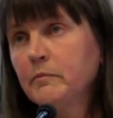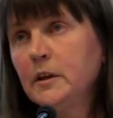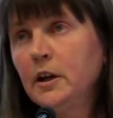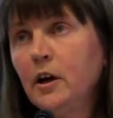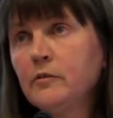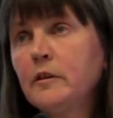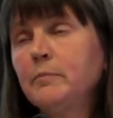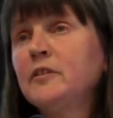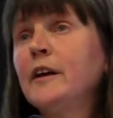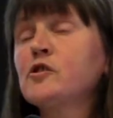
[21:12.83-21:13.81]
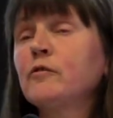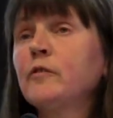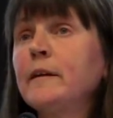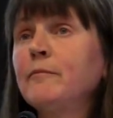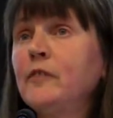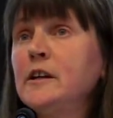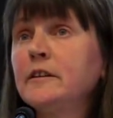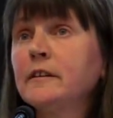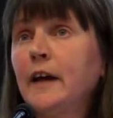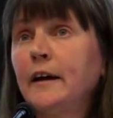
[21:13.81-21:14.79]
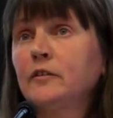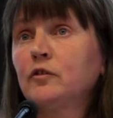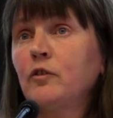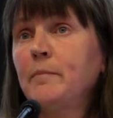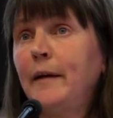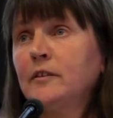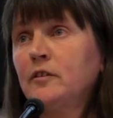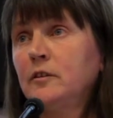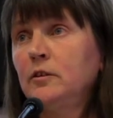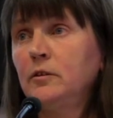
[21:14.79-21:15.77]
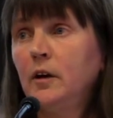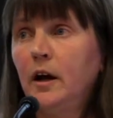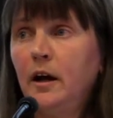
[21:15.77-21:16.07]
you know, the potential for them feeding that straight back to